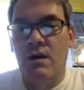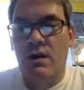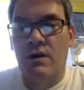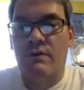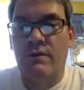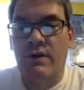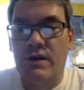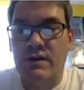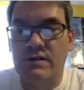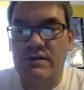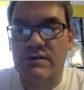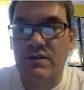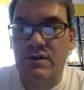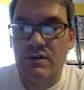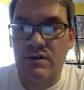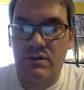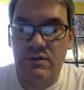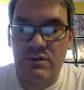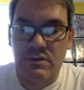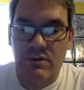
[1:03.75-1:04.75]
All right,
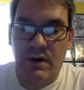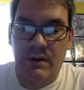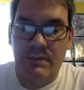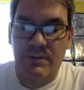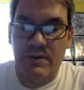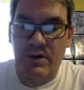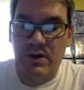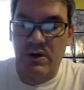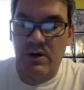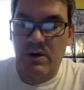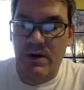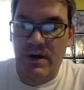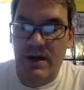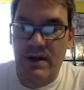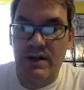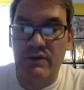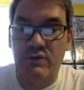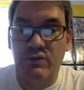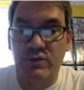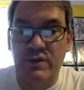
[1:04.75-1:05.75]
so I'm going to go ahead
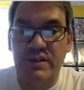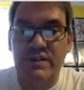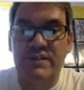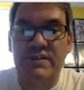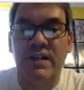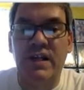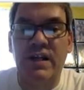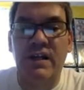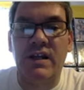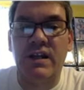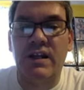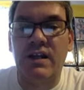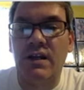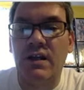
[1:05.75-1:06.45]
and restate it